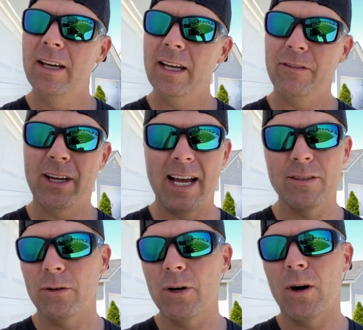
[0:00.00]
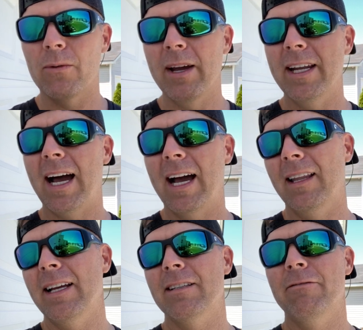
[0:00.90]
If you guys don't know already, I
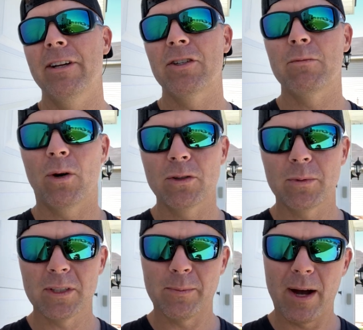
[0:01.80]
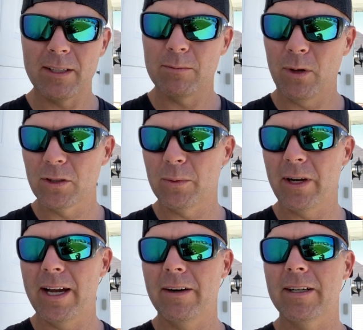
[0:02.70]
like to fish multiple spots,
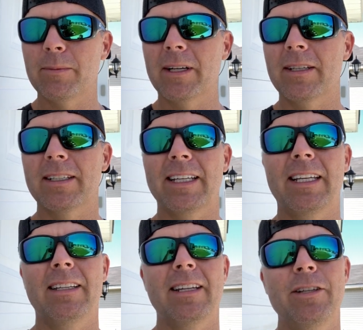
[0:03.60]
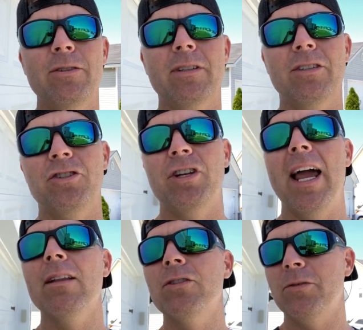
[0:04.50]
multiple areas, because it continues to
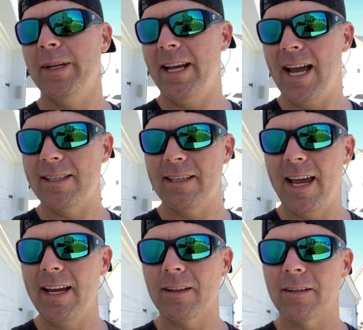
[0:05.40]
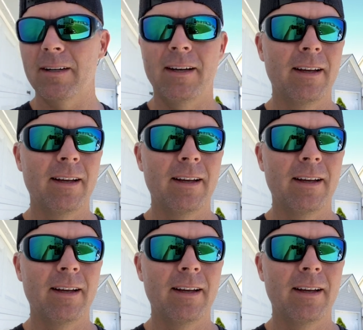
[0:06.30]
challenge me as an angler.